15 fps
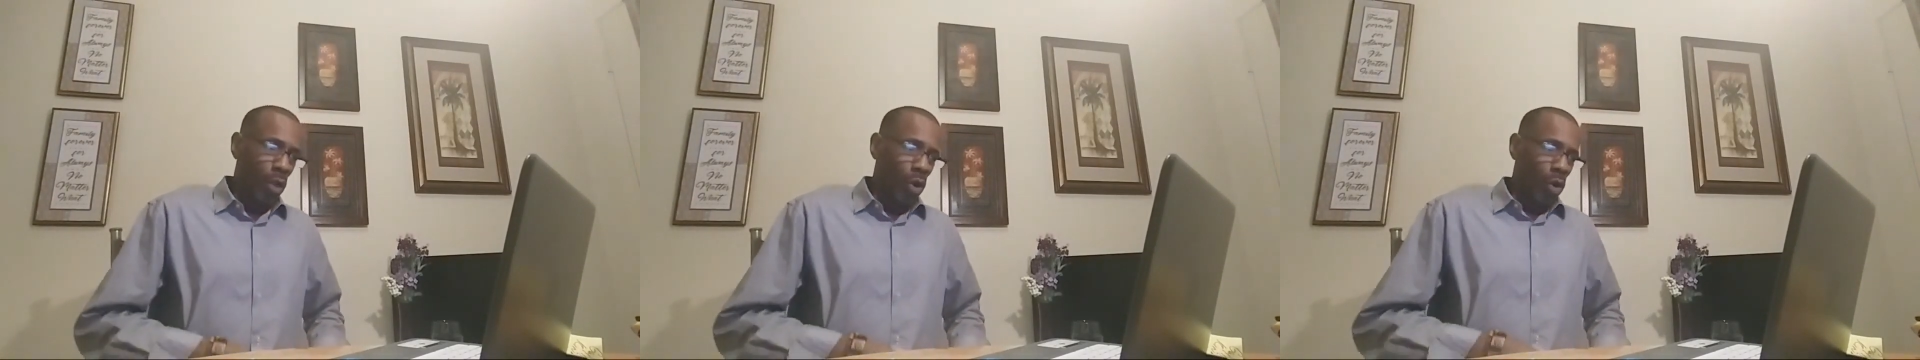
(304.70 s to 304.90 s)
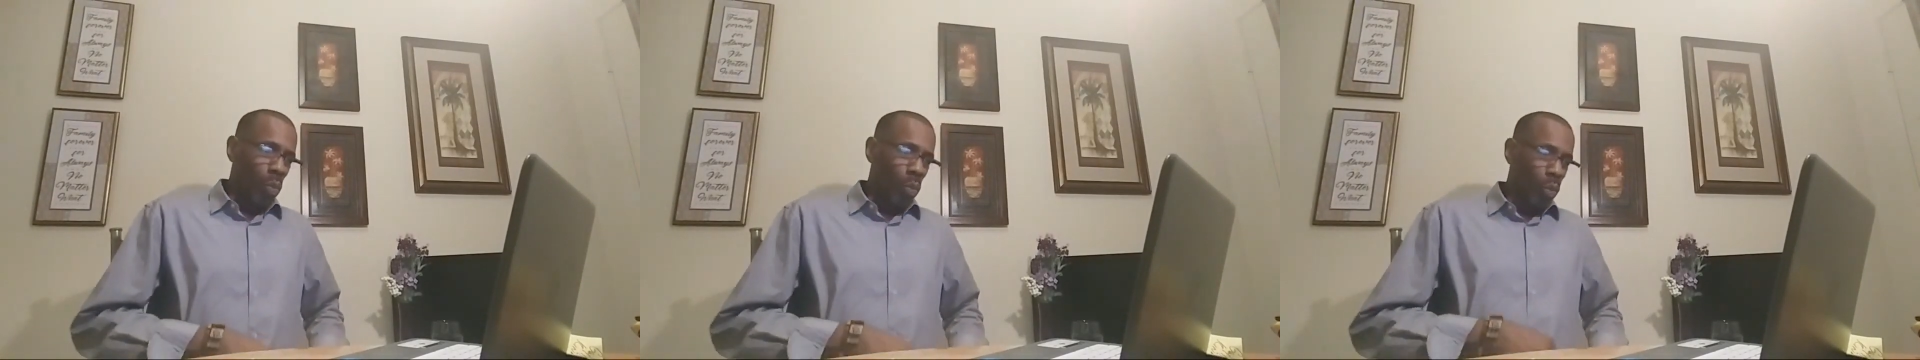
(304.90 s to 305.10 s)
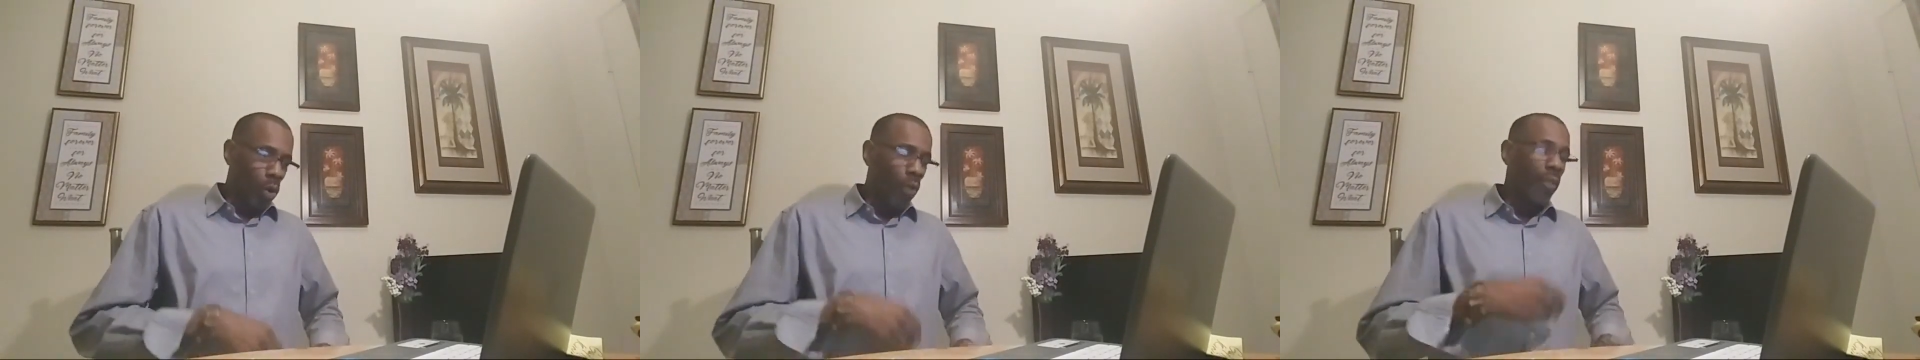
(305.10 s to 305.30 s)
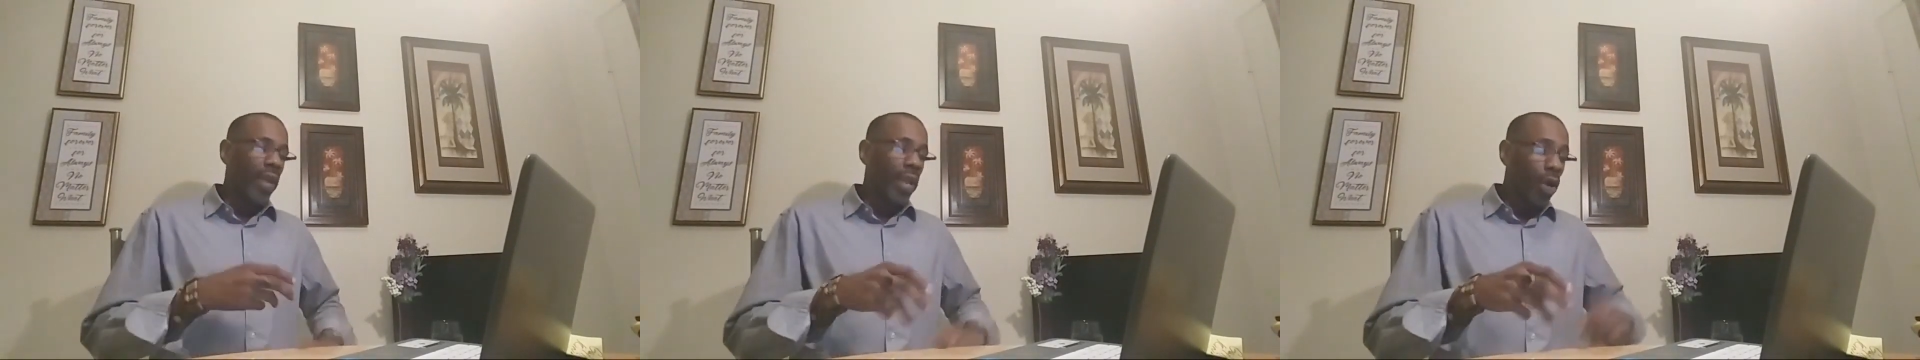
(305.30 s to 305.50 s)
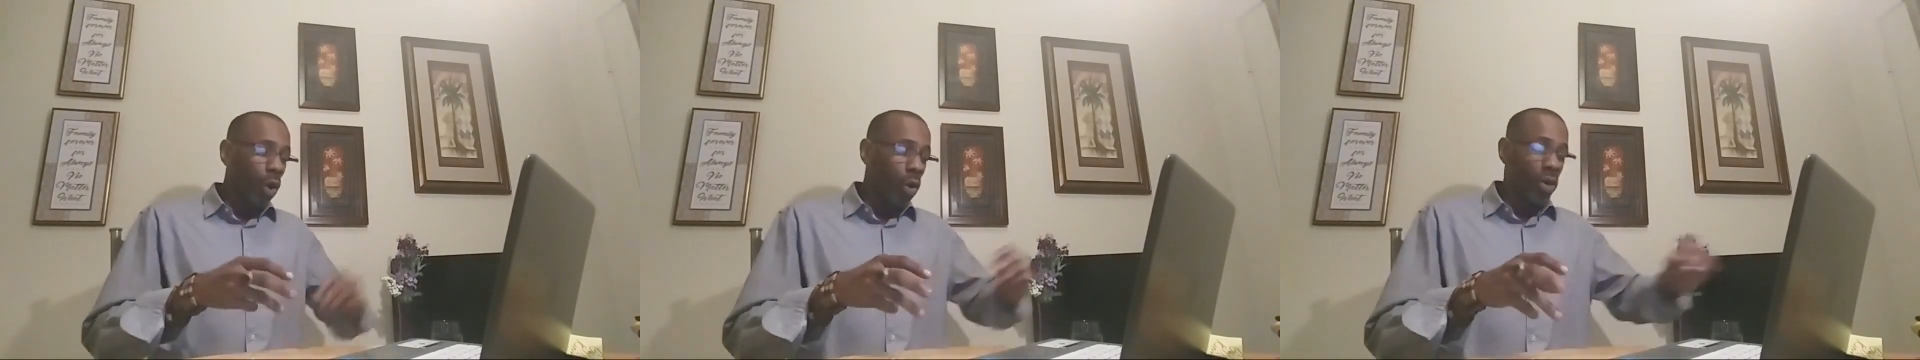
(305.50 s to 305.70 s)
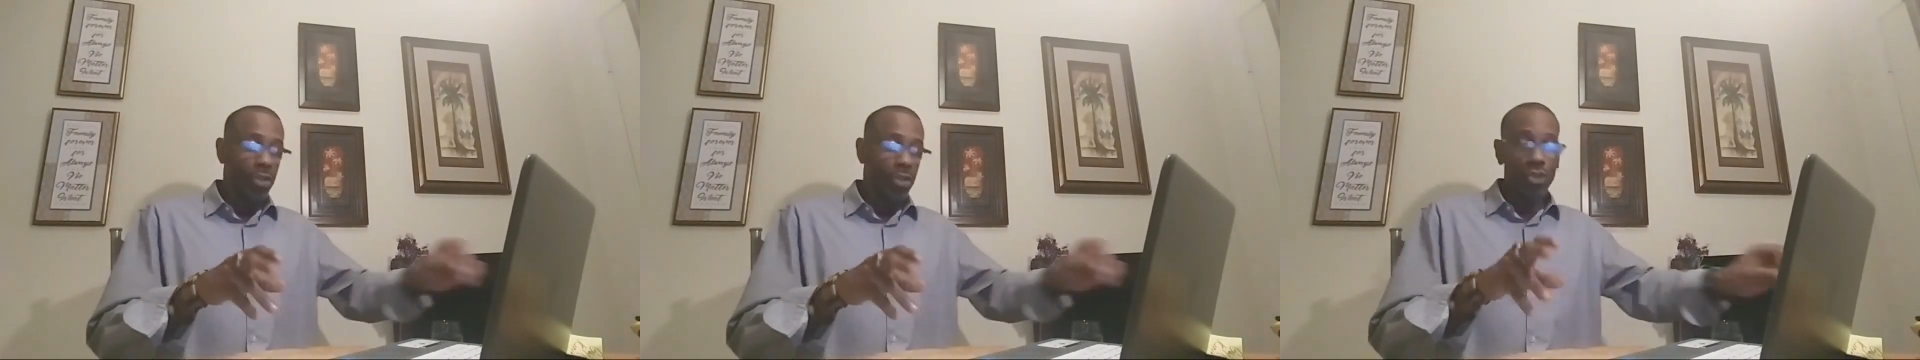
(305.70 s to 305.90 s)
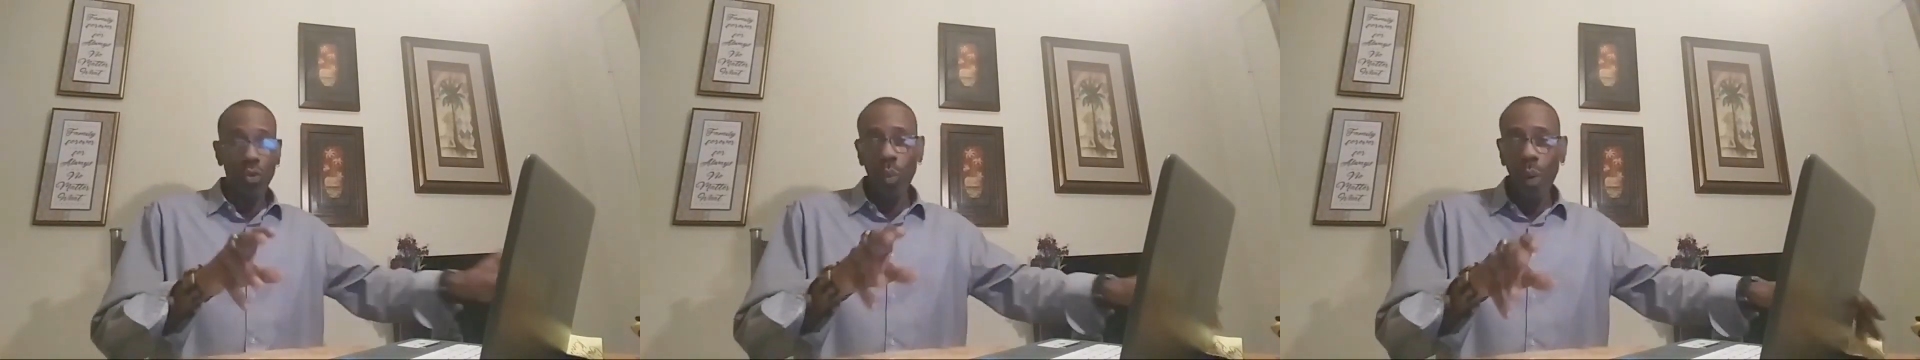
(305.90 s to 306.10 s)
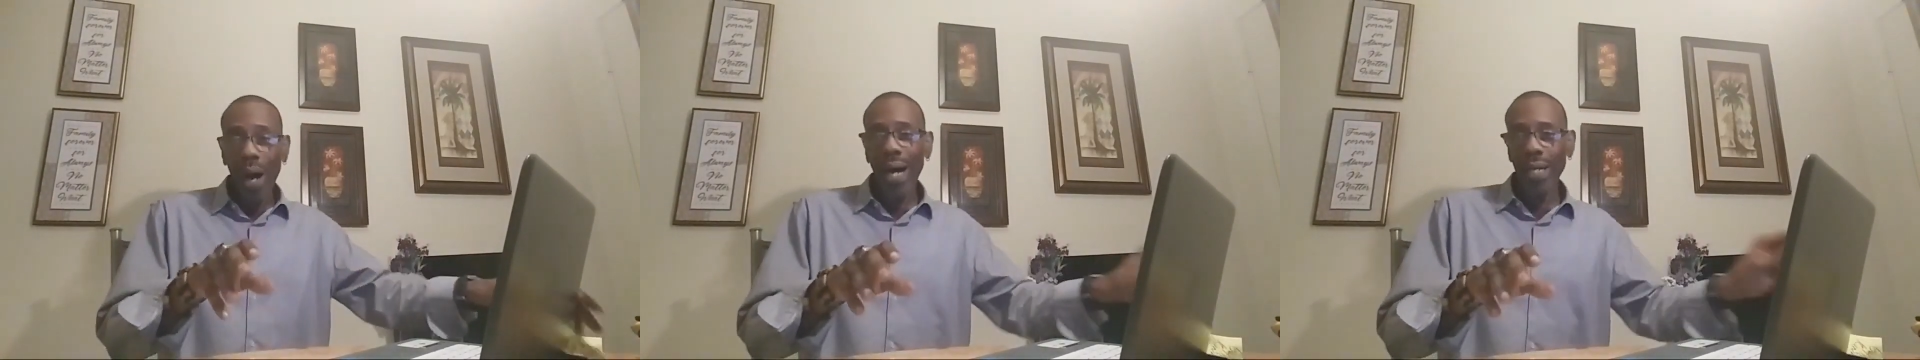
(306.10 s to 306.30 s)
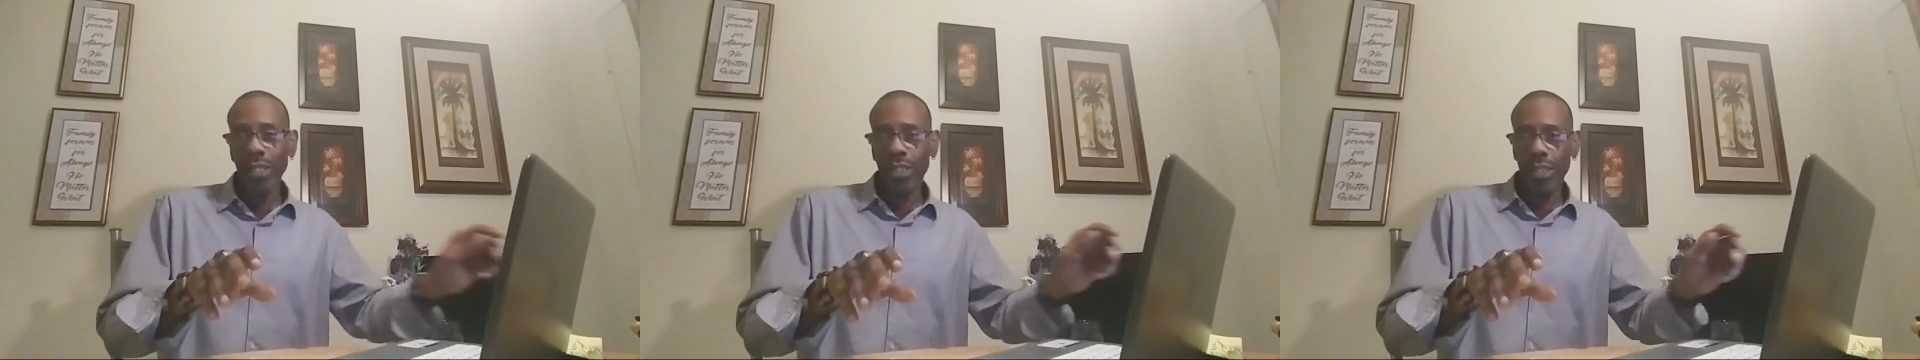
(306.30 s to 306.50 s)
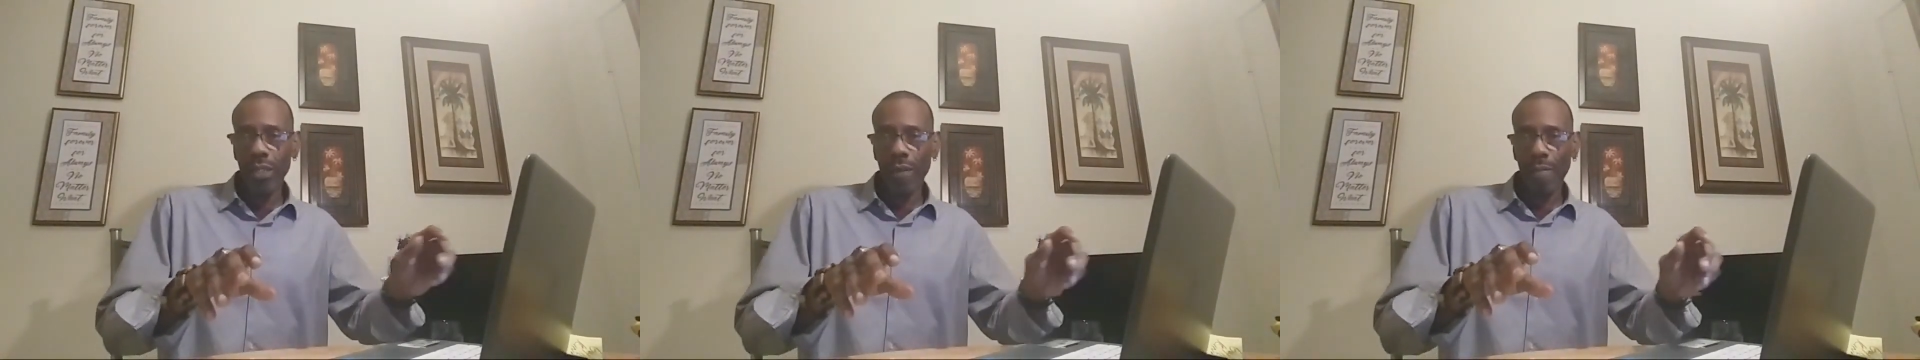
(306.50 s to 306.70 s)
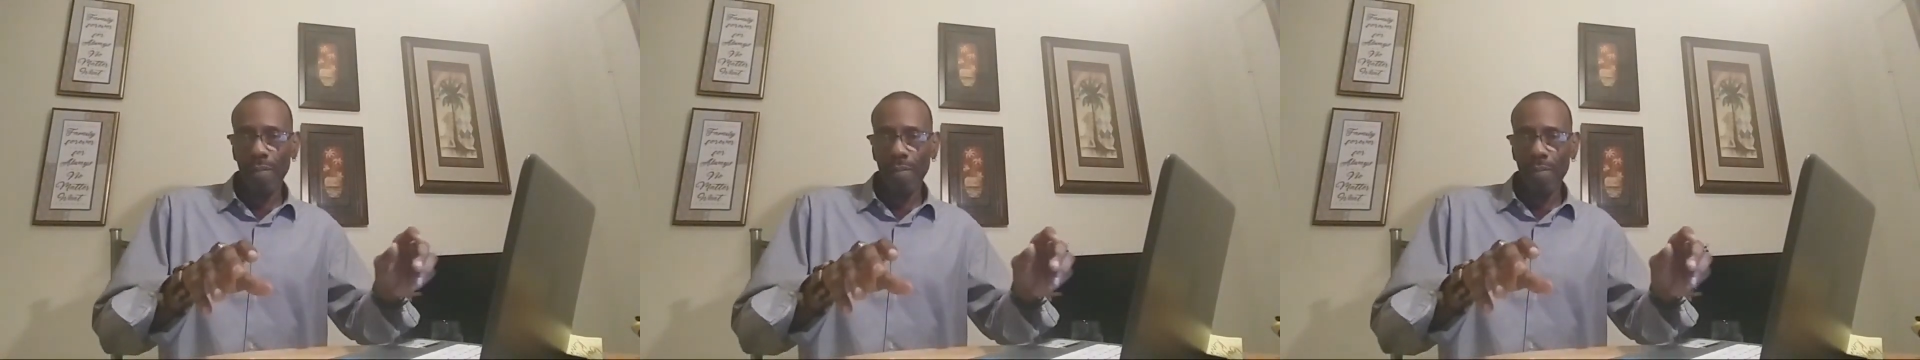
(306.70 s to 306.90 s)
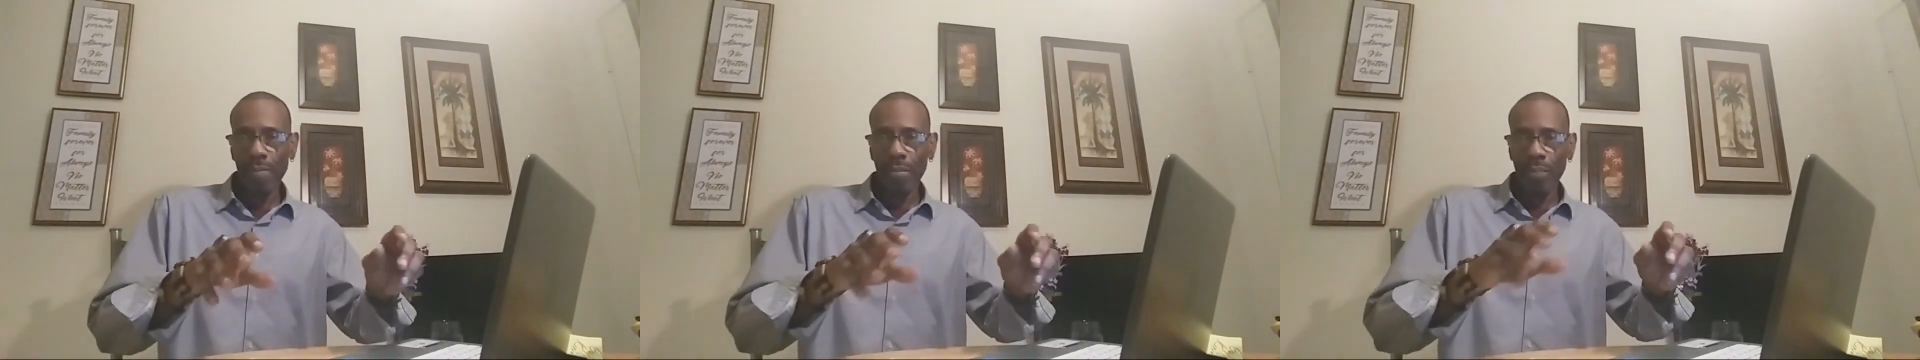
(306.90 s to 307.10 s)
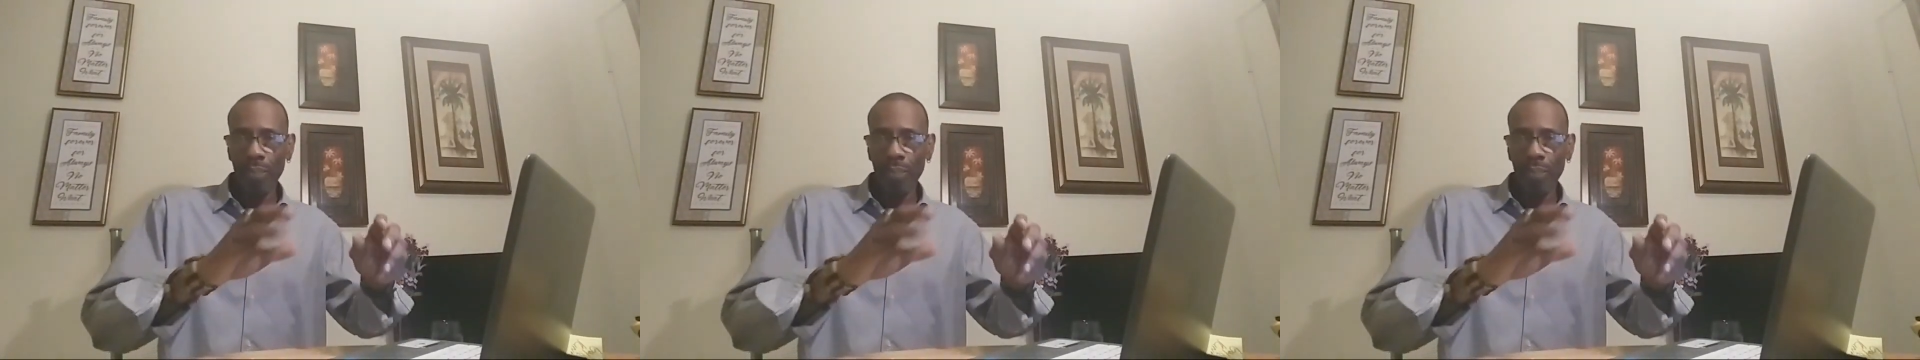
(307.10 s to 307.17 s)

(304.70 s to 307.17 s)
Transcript: were they going to watch